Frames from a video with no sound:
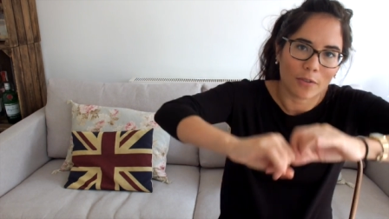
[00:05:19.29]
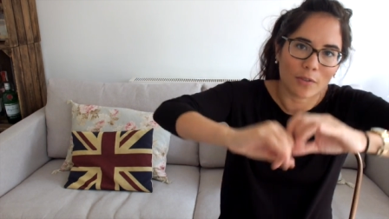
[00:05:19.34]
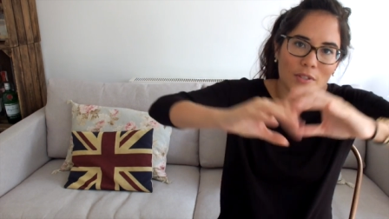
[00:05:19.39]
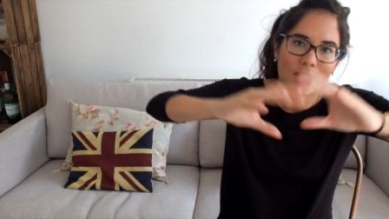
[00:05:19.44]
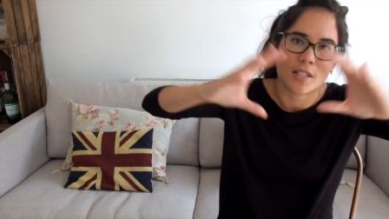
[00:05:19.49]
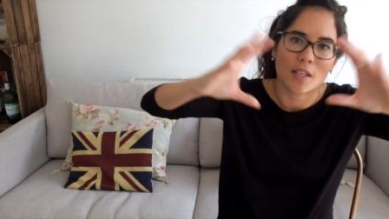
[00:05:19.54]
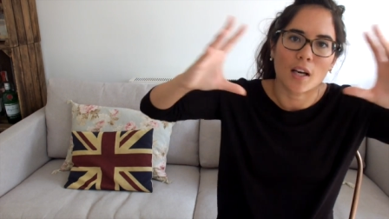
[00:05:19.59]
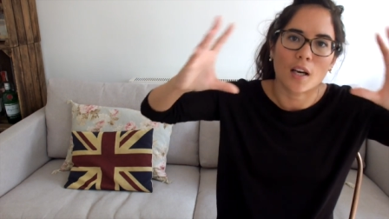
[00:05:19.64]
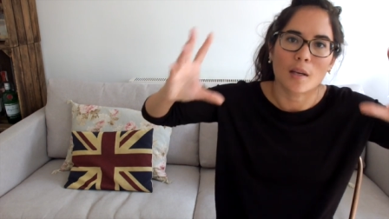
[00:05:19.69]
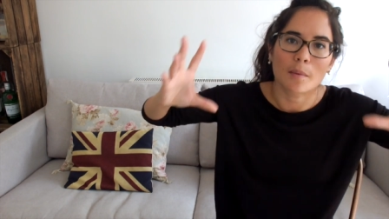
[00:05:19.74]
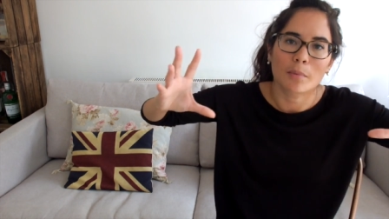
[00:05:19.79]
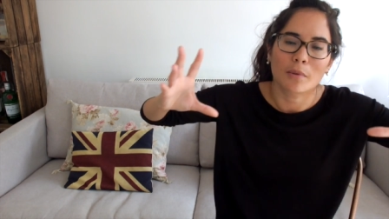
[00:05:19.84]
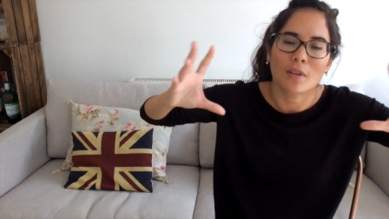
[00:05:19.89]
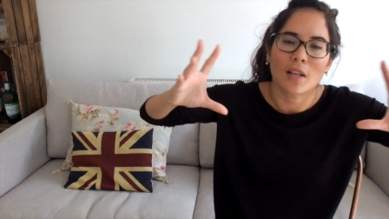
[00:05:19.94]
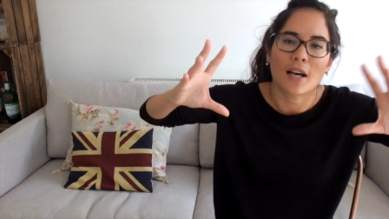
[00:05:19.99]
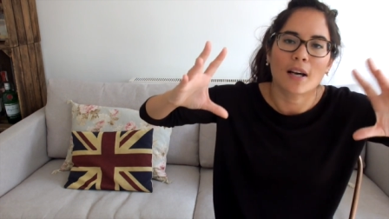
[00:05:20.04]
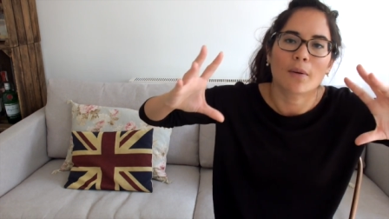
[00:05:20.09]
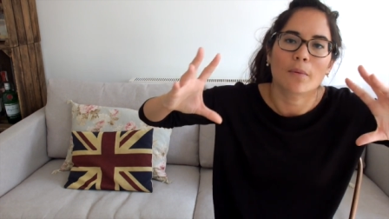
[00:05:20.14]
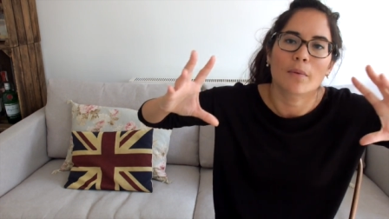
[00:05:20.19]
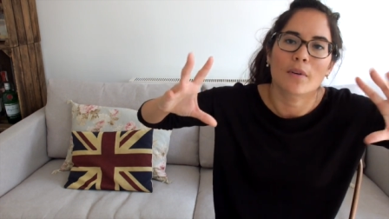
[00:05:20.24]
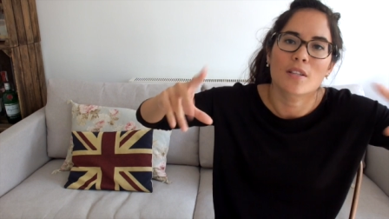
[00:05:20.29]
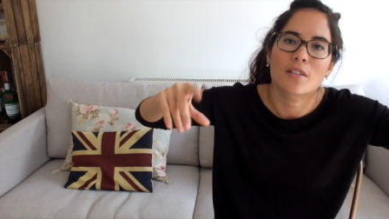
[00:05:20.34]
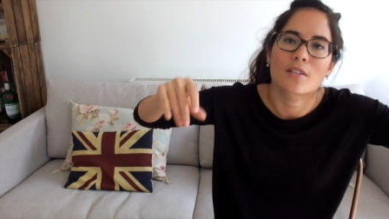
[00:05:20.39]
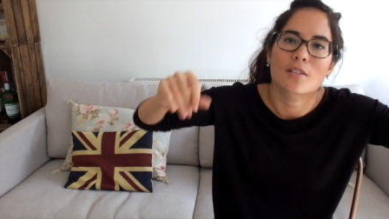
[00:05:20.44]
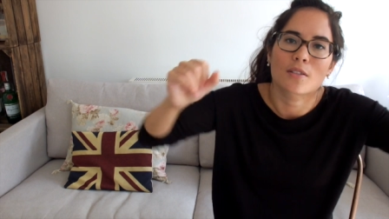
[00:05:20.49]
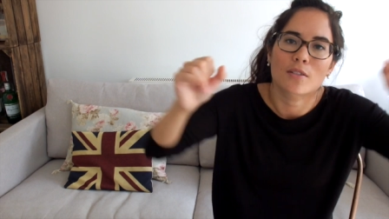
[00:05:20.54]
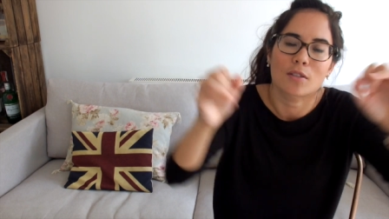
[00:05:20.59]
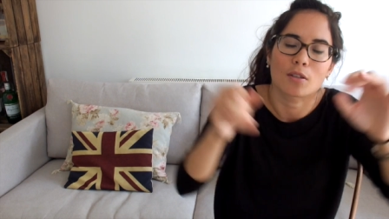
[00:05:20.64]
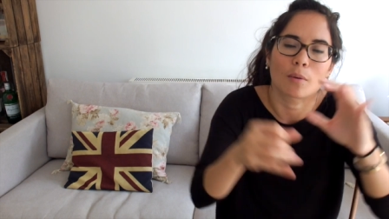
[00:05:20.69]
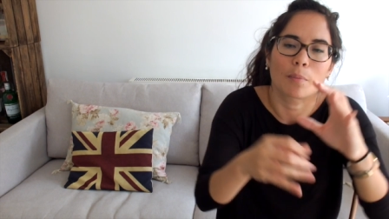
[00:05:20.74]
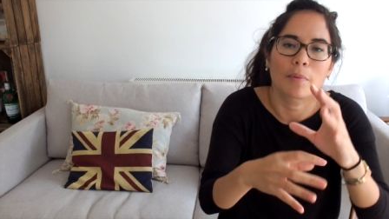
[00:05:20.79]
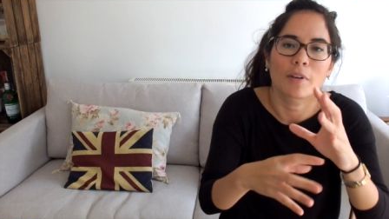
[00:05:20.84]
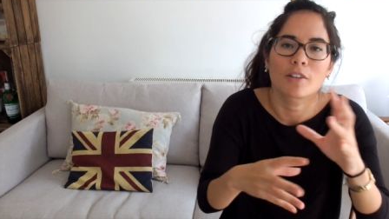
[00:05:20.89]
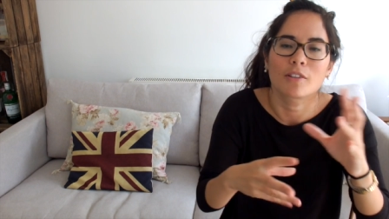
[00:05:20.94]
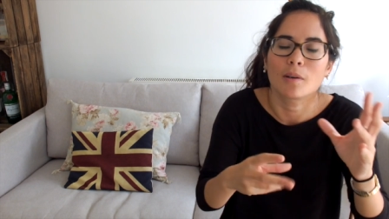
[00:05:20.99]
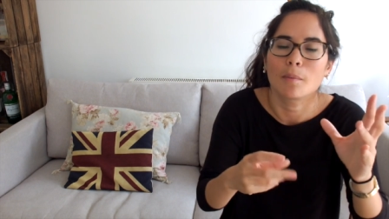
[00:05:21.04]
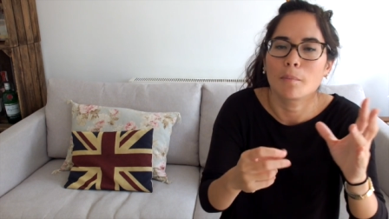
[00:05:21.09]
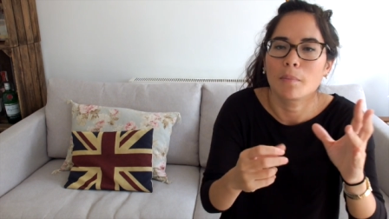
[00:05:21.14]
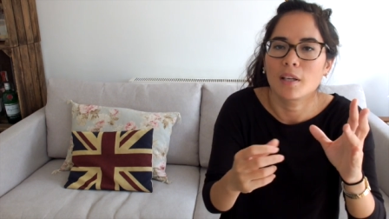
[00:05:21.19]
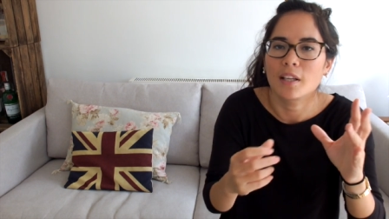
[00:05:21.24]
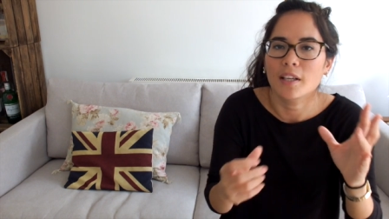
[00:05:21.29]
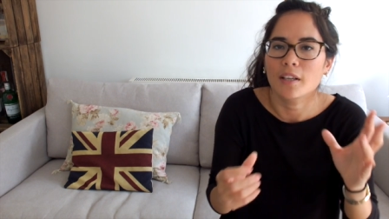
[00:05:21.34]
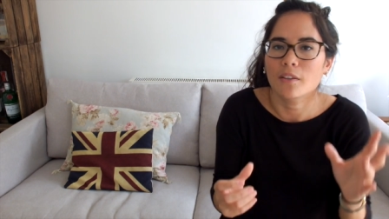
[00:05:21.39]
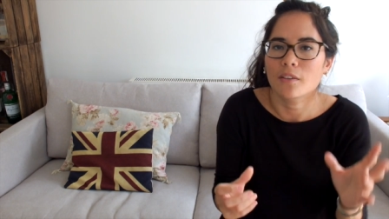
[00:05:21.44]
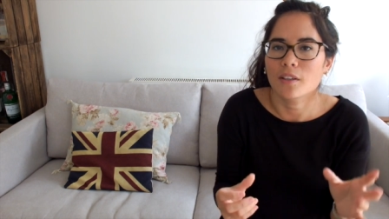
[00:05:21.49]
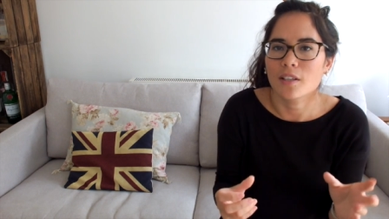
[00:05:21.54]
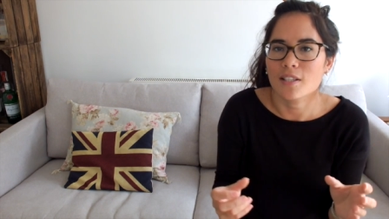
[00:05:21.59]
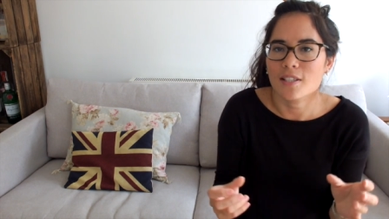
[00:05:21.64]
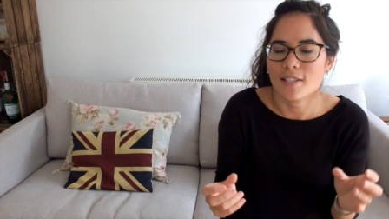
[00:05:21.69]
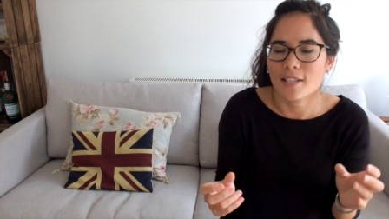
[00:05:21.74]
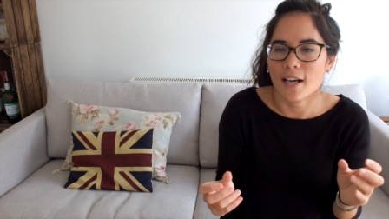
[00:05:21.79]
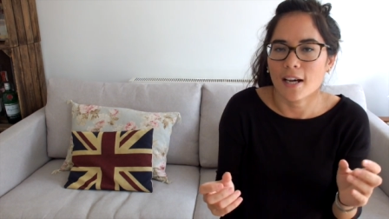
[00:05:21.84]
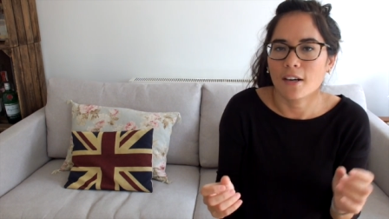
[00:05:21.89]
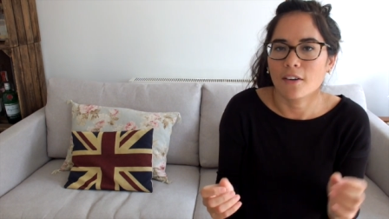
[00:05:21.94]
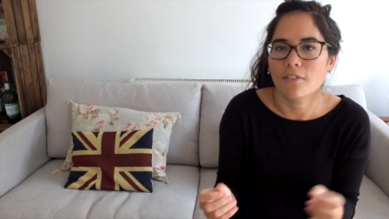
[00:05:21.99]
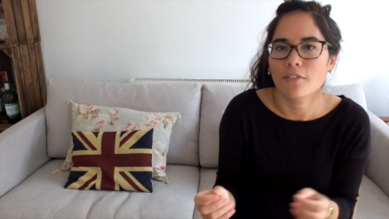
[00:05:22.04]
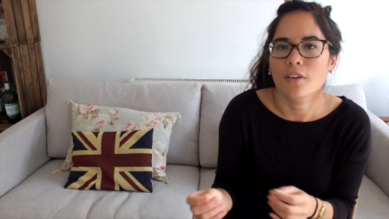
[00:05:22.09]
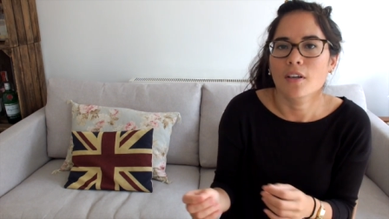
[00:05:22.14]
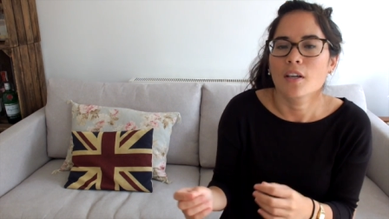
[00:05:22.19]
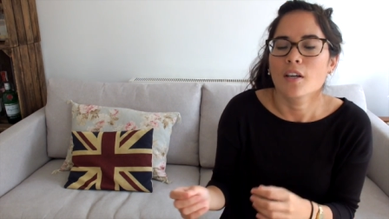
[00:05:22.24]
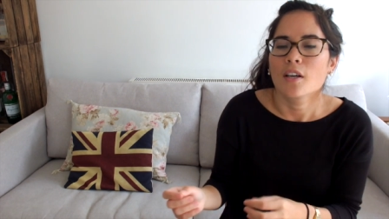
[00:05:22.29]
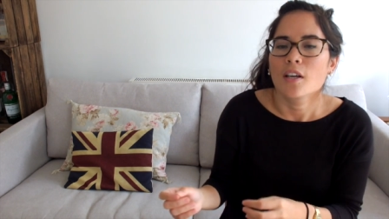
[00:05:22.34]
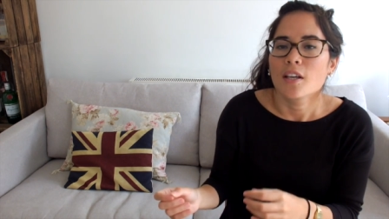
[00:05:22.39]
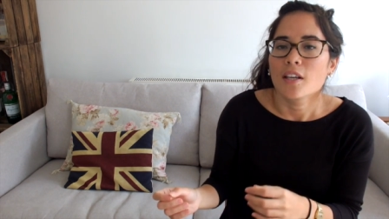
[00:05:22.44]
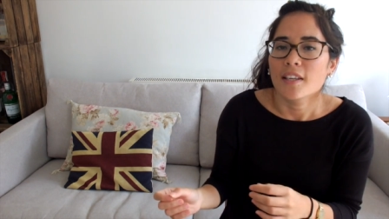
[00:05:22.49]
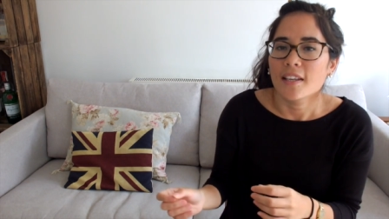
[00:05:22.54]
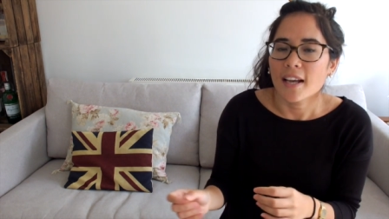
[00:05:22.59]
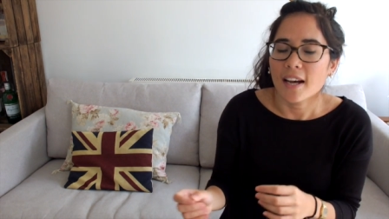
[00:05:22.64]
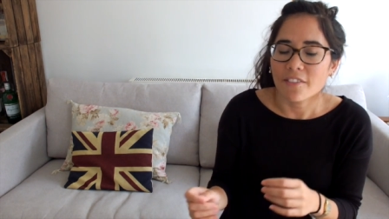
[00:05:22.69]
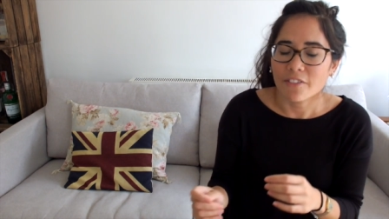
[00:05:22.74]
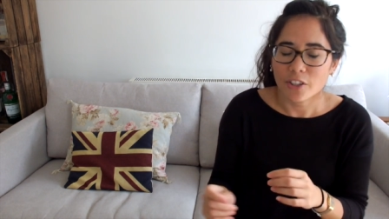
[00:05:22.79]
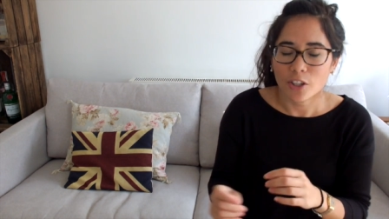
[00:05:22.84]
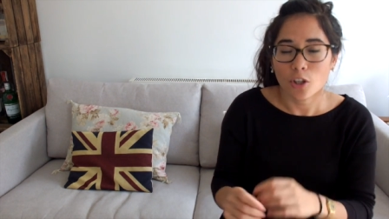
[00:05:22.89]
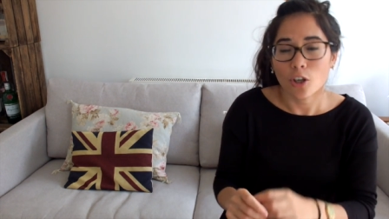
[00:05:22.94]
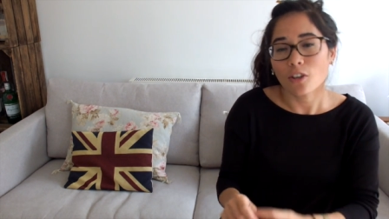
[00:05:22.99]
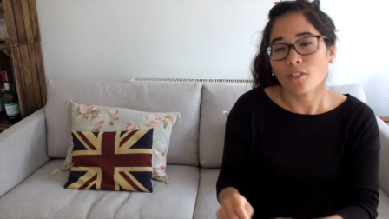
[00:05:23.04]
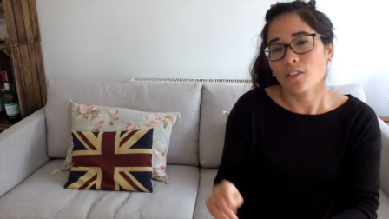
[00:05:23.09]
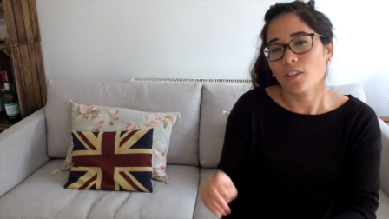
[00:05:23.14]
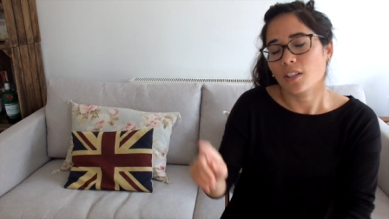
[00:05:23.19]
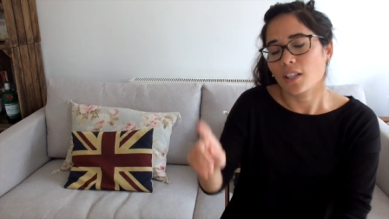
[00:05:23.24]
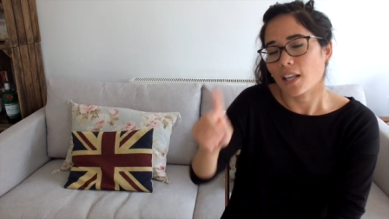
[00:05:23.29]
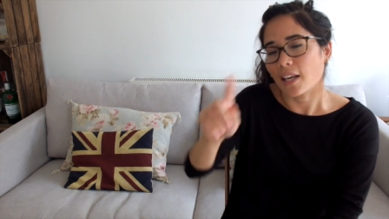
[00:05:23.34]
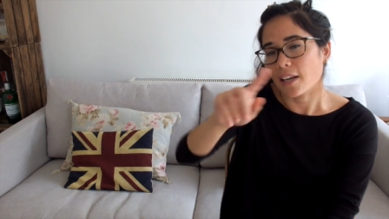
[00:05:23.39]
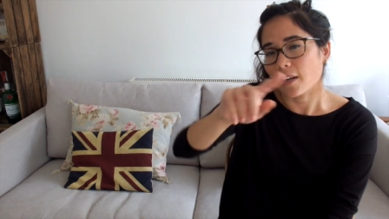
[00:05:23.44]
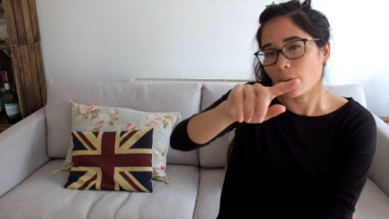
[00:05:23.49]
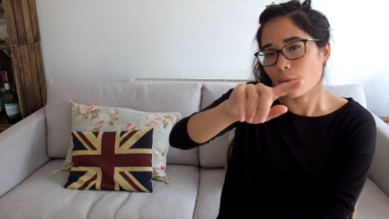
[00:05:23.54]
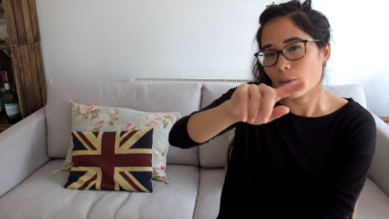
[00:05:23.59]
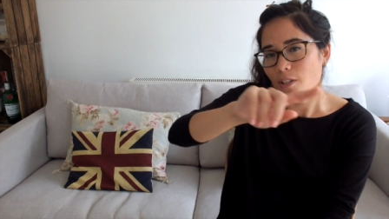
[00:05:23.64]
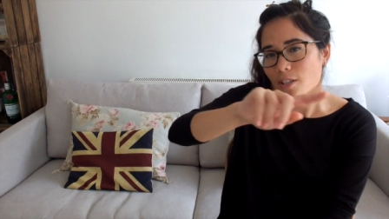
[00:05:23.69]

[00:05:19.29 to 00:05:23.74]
force the eyeball outwards to stop it crumpling on itself. You have the choroid layer,